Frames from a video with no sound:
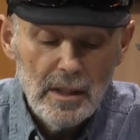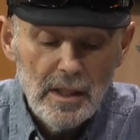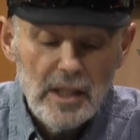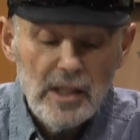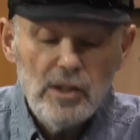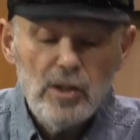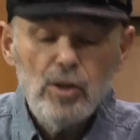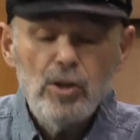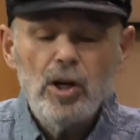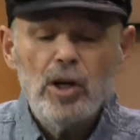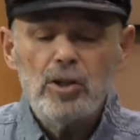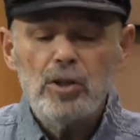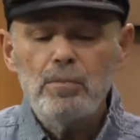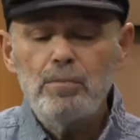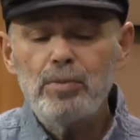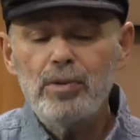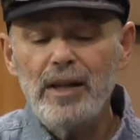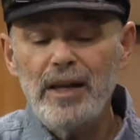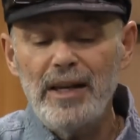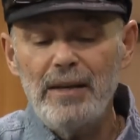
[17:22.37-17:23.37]
He no longer
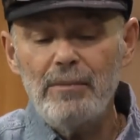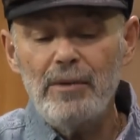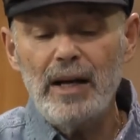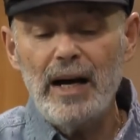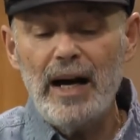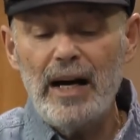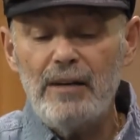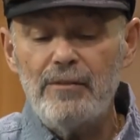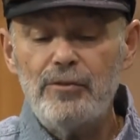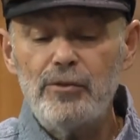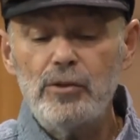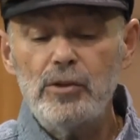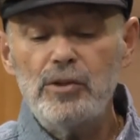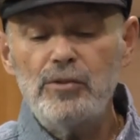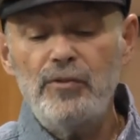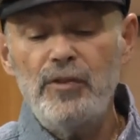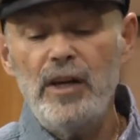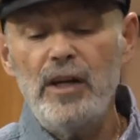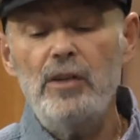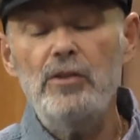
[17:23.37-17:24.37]
blamed God for his
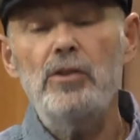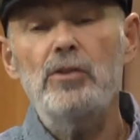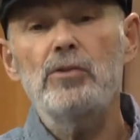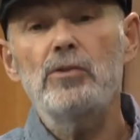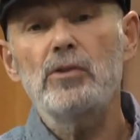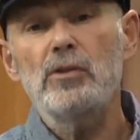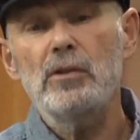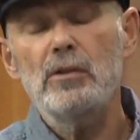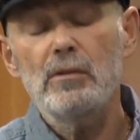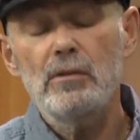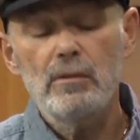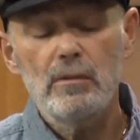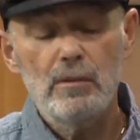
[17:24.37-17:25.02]
failures.